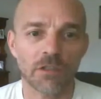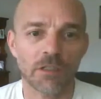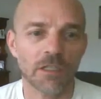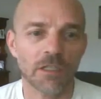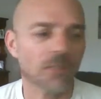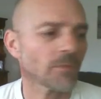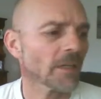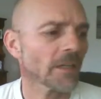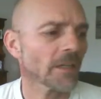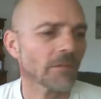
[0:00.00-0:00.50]

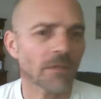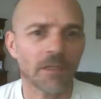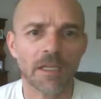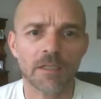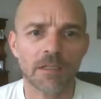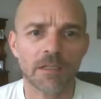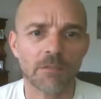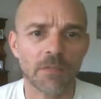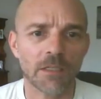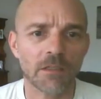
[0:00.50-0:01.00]
Yes, we had
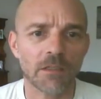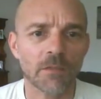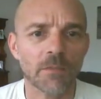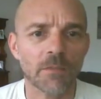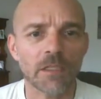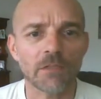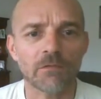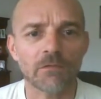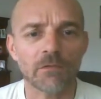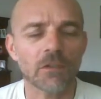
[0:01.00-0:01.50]
SMS, I
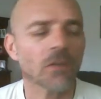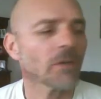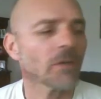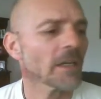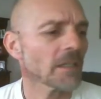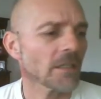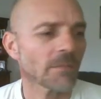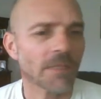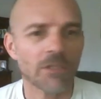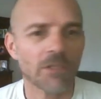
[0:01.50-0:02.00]
believe. No,
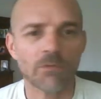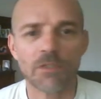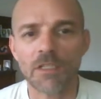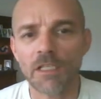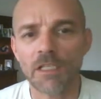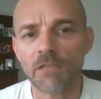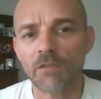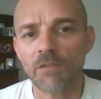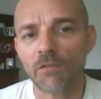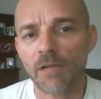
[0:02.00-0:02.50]
SMS wasn't
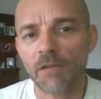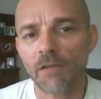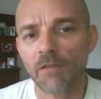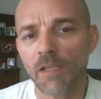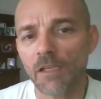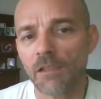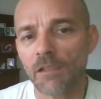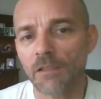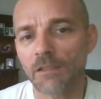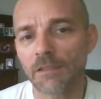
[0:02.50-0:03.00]
even around
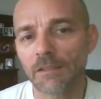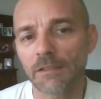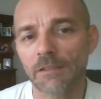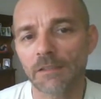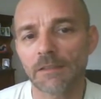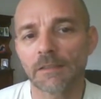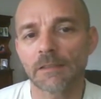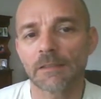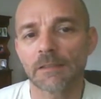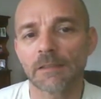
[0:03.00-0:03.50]
then.
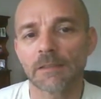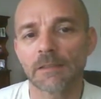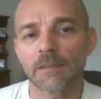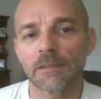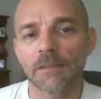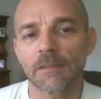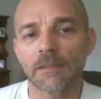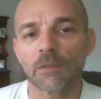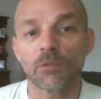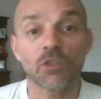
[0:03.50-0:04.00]

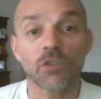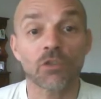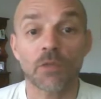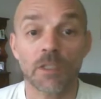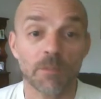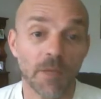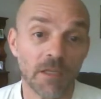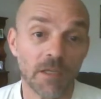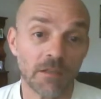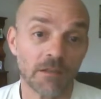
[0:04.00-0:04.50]
It was too
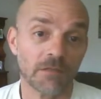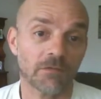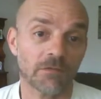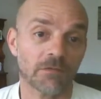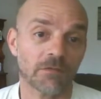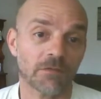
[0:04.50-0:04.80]
expensive.